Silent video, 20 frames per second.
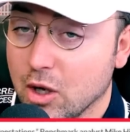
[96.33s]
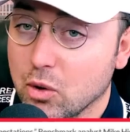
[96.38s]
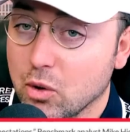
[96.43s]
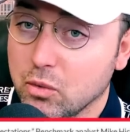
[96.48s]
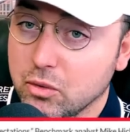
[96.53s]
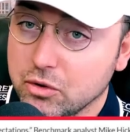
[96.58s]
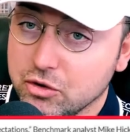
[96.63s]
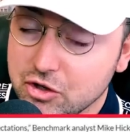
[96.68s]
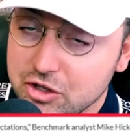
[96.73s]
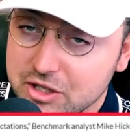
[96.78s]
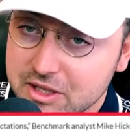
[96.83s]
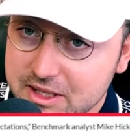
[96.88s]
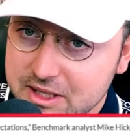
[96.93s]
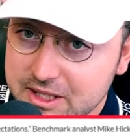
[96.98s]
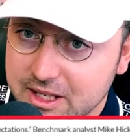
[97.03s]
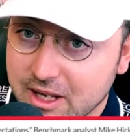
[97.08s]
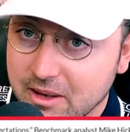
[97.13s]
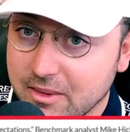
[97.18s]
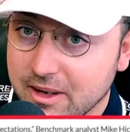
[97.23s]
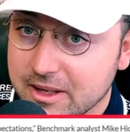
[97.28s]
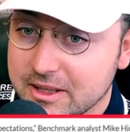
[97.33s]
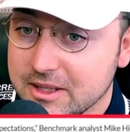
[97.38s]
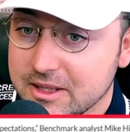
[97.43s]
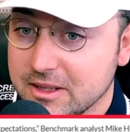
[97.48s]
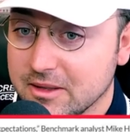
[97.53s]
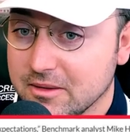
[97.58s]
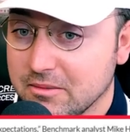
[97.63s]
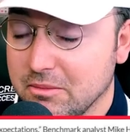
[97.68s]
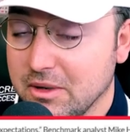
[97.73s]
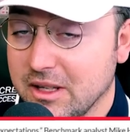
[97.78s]
which is the same
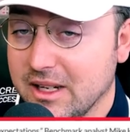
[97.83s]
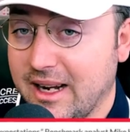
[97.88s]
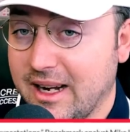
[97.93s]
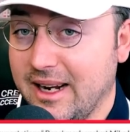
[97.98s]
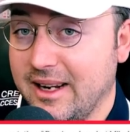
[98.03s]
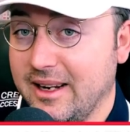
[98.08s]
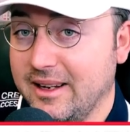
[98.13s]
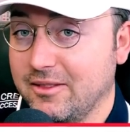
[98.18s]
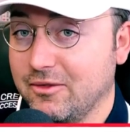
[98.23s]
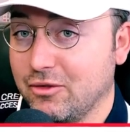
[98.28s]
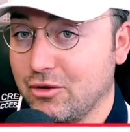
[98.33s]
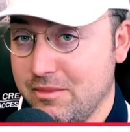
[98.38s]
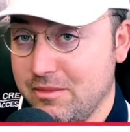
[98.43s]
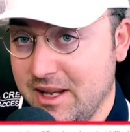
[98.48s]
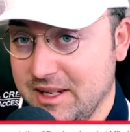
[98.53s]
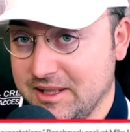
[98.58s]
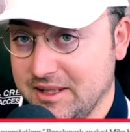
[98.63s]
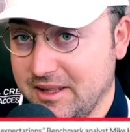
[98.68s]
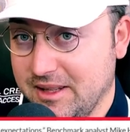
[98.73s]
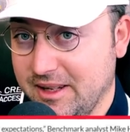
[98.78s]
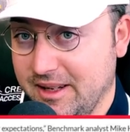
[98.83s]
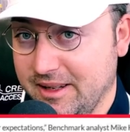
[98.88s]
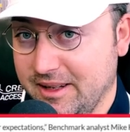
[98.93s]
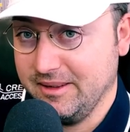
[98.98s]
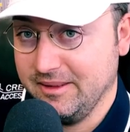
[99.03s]
as B. Riley from yesterday.